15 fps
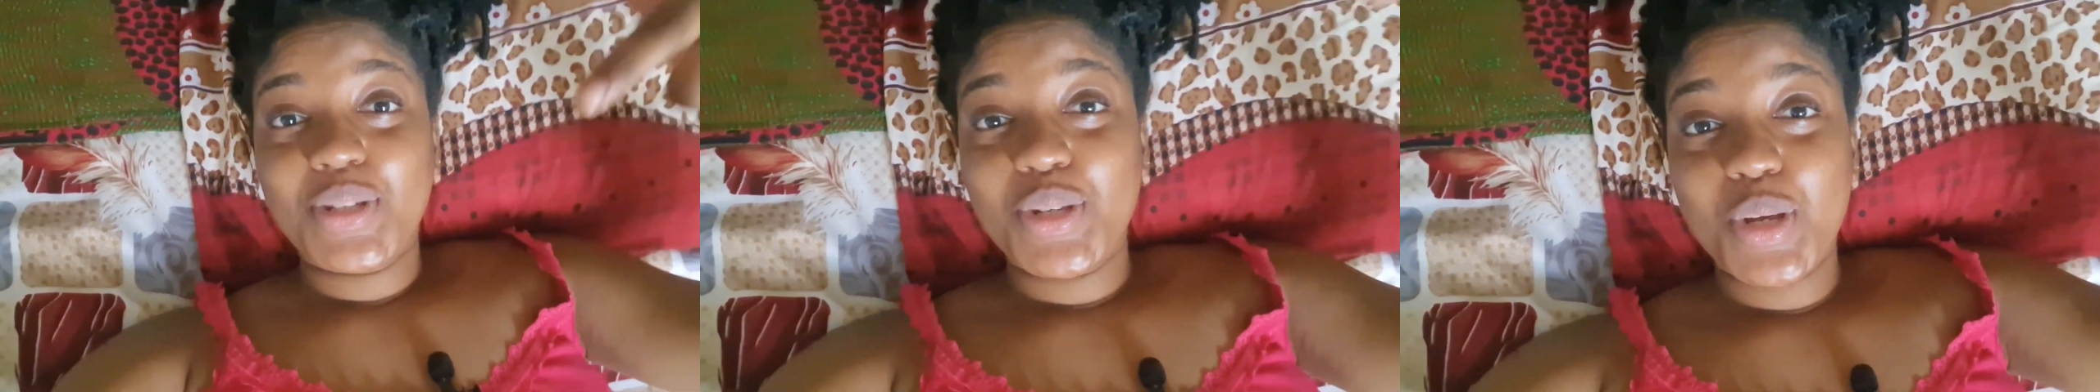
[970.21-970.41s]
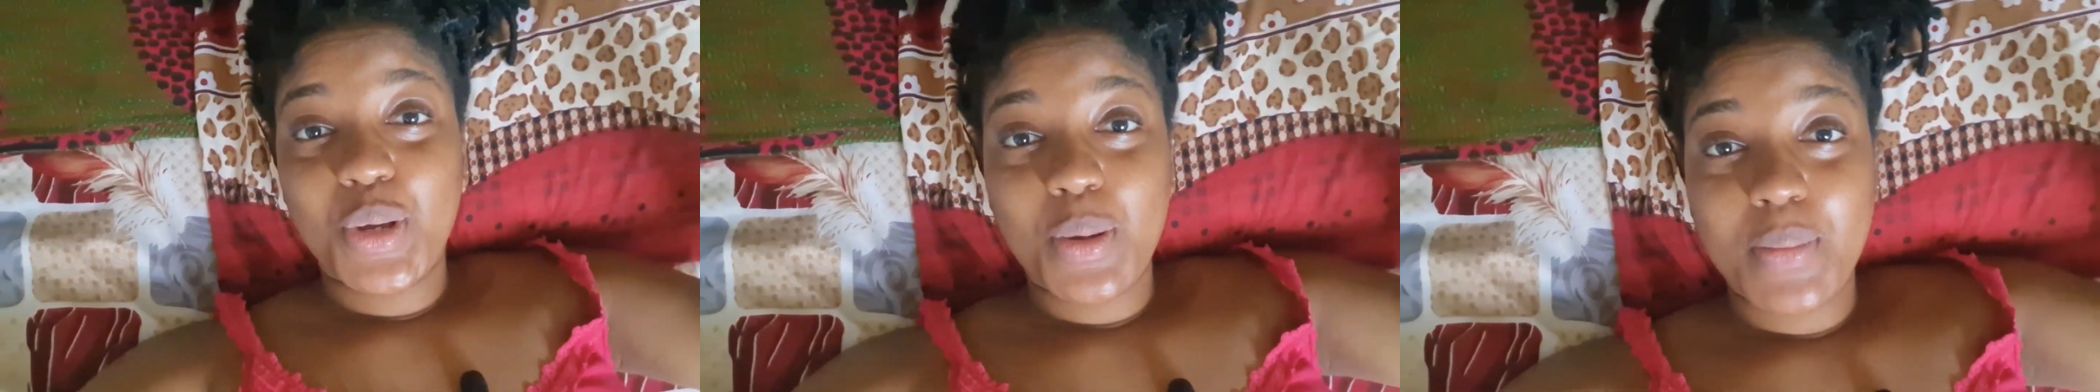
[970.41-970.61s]

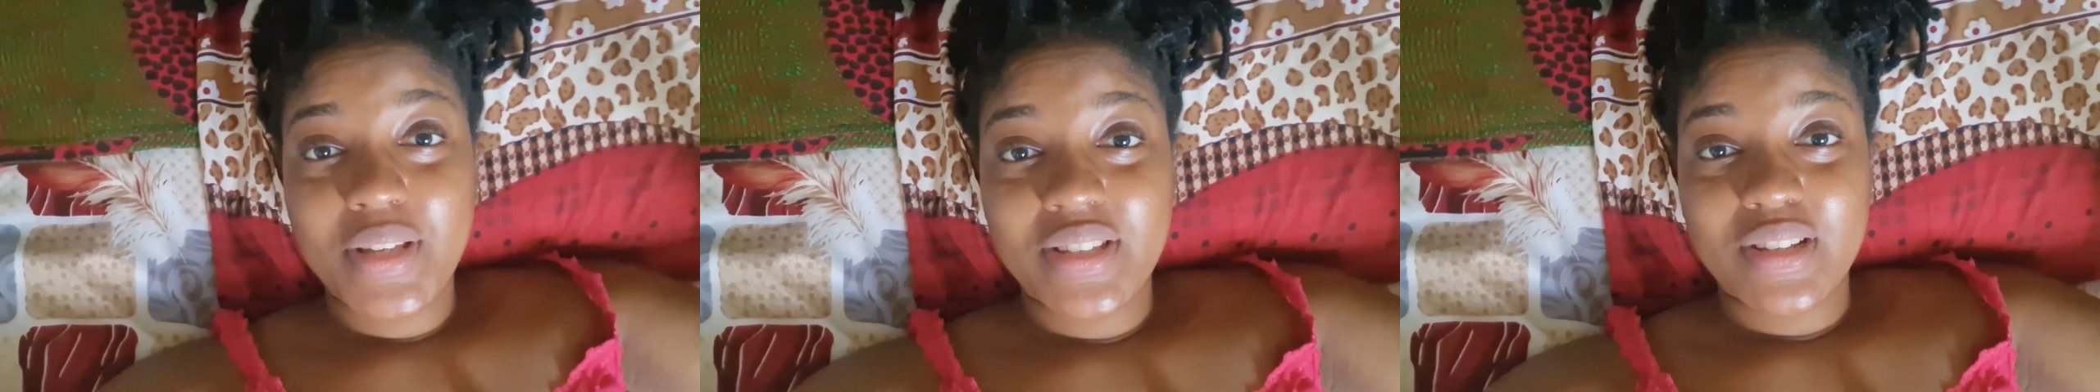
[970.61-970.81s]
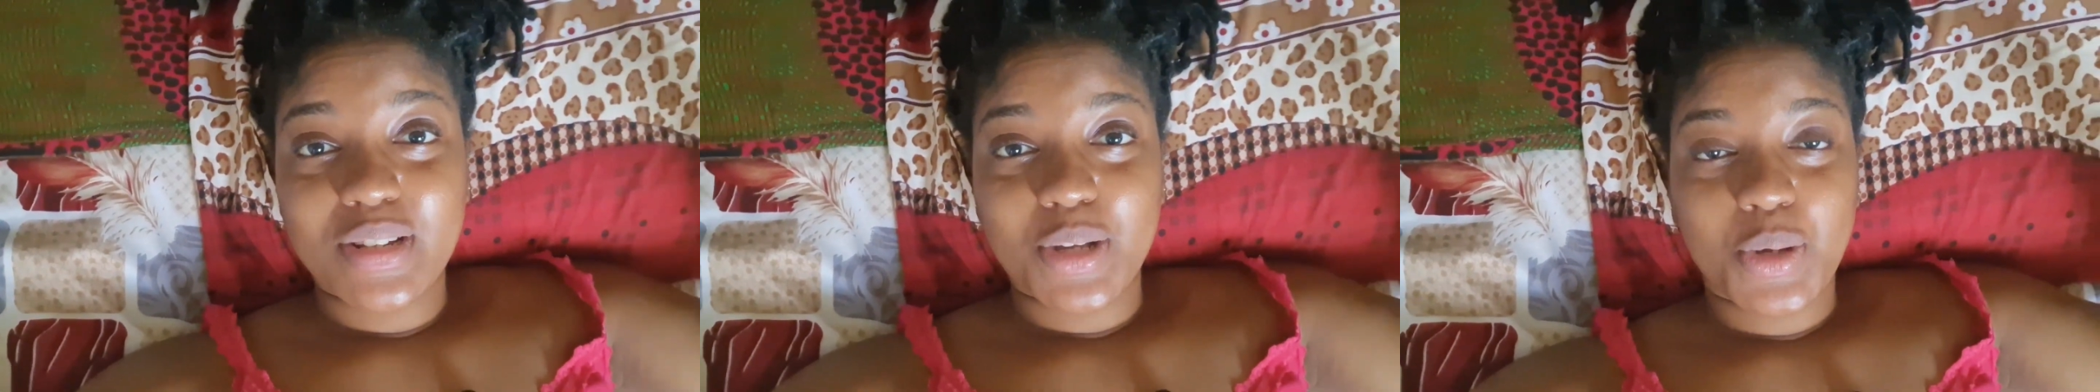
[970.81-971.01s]
see your
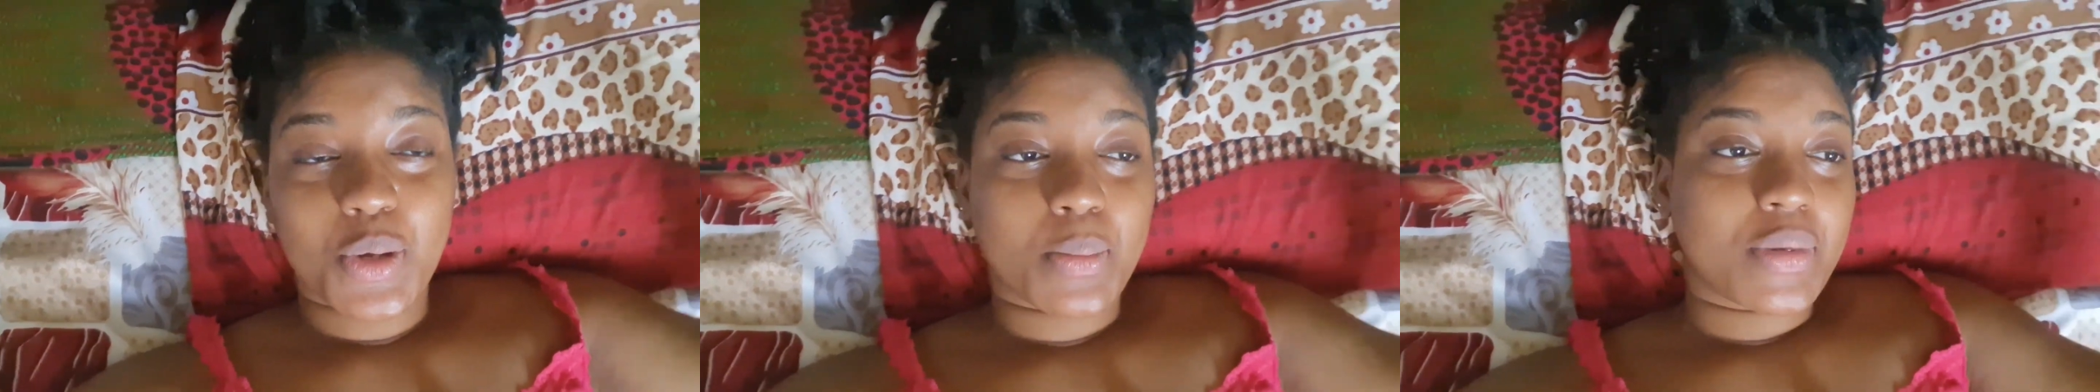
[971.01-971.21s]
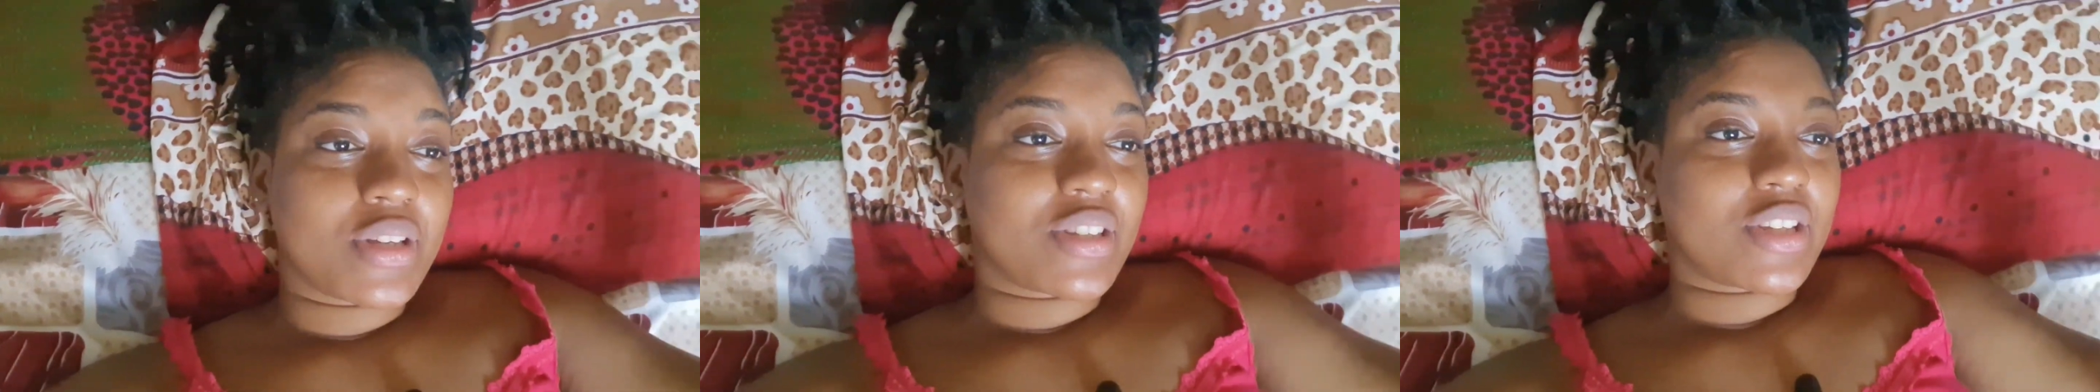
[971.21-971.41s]
comments in the
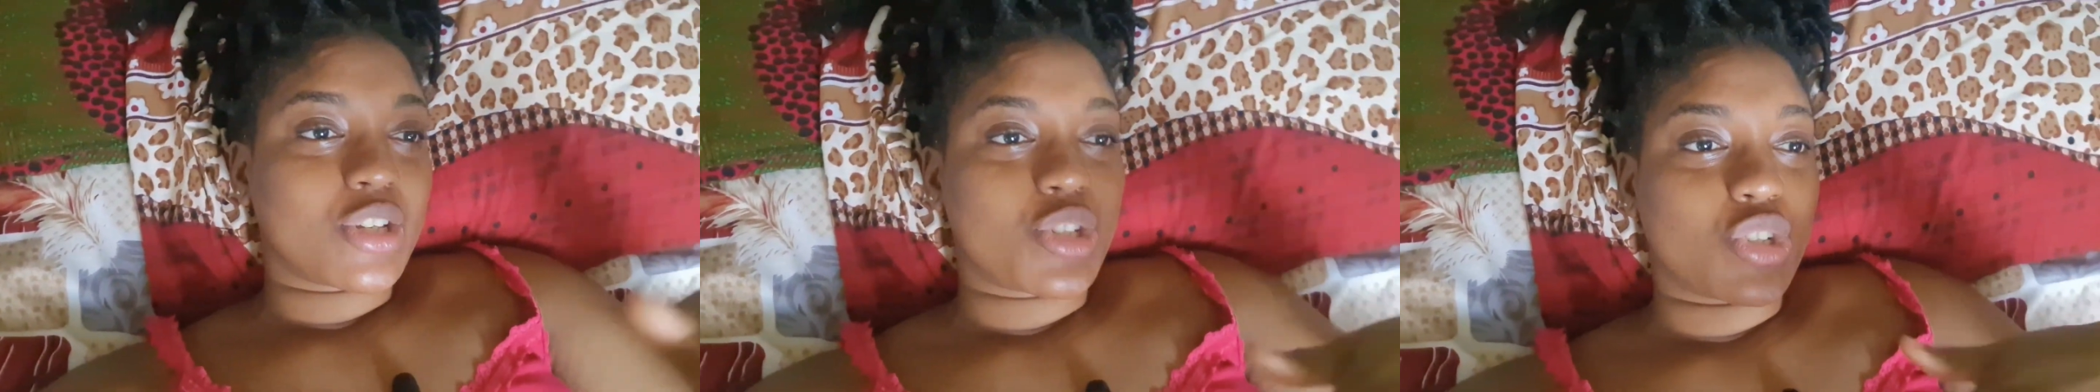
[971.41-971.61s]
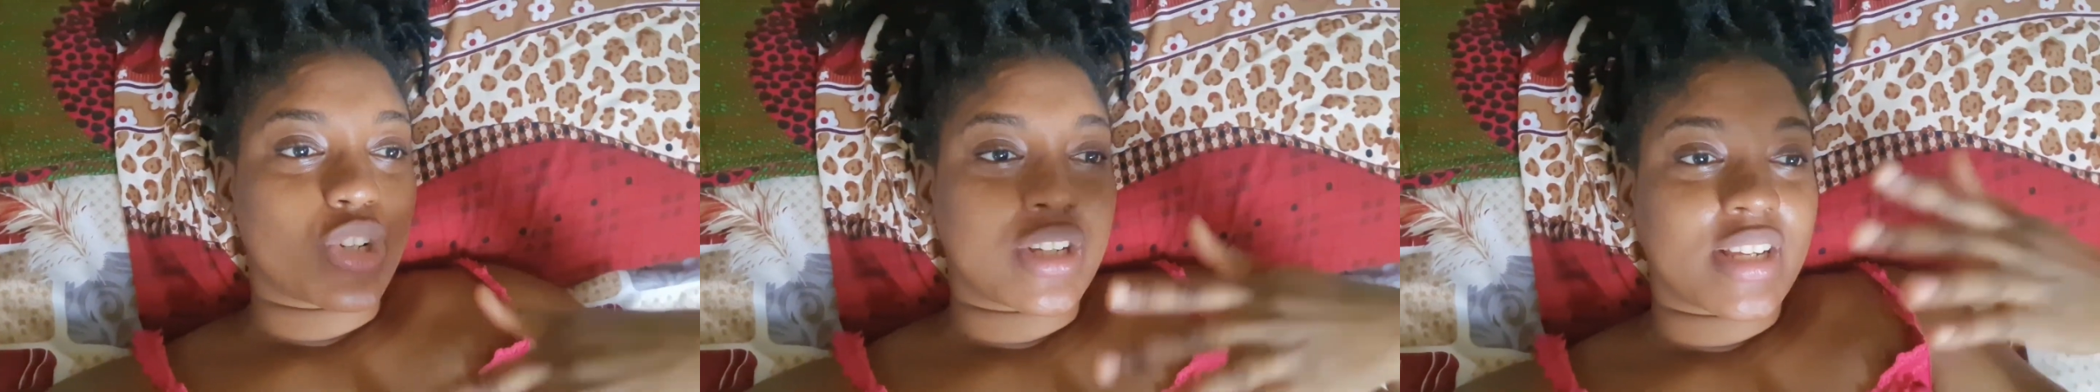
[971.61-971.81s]
comment
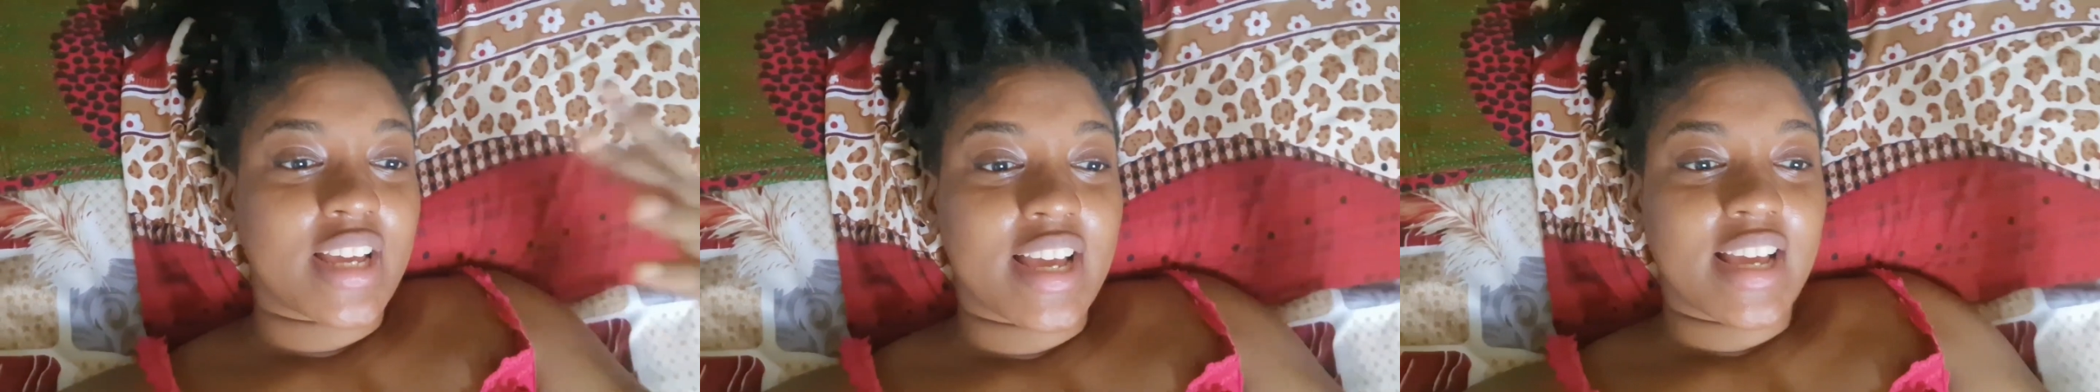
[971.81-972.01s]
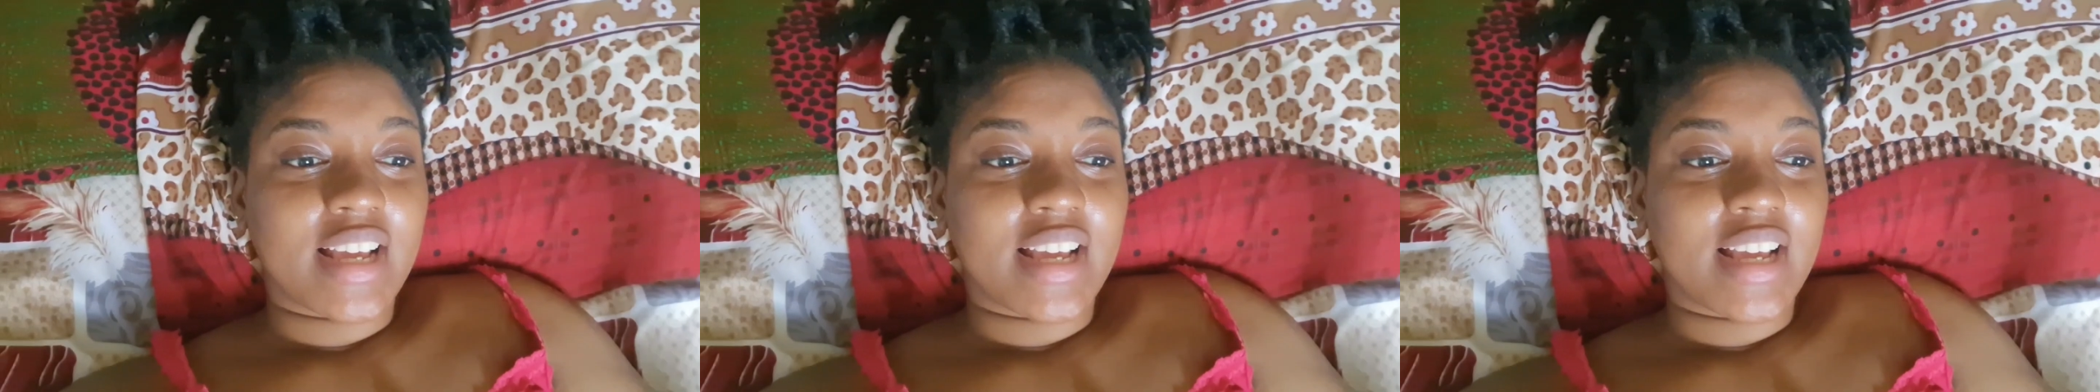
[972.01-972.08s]
section.